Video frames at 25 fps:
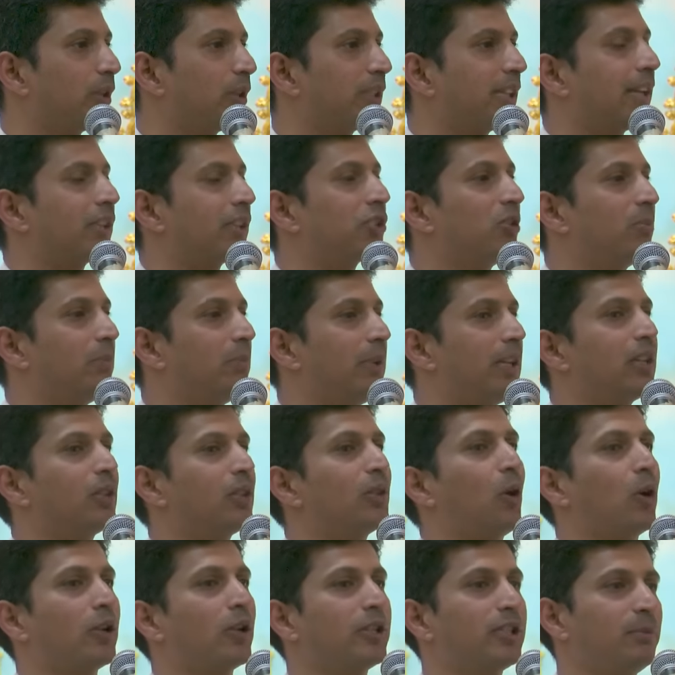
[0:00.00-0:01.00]
which has to be
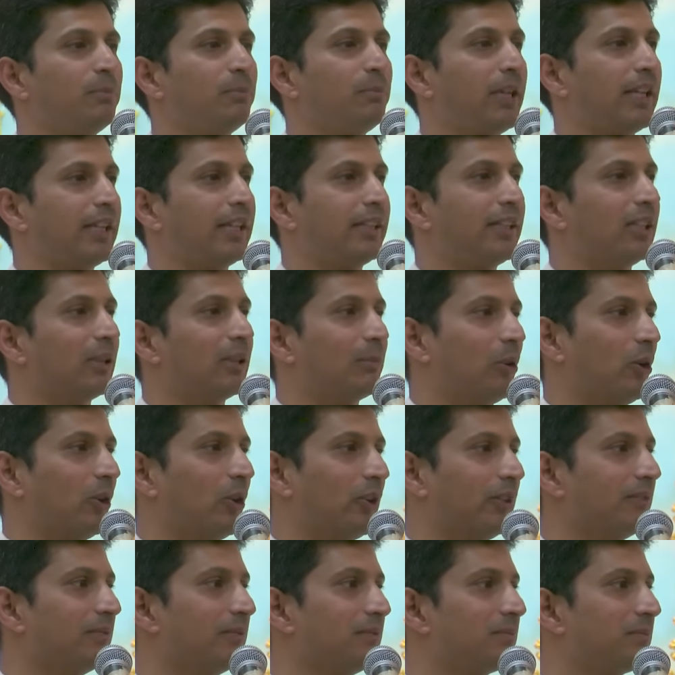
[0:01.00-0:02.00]
contemplated
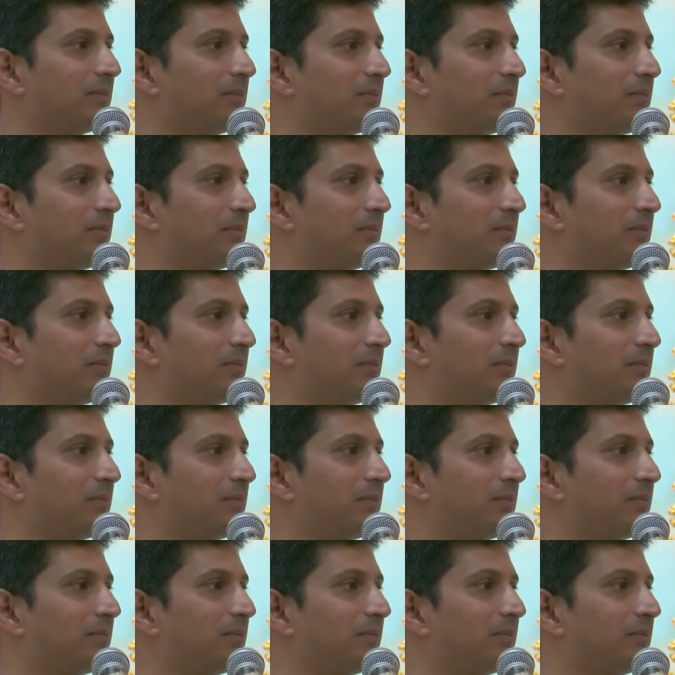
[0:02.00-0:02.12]
upon.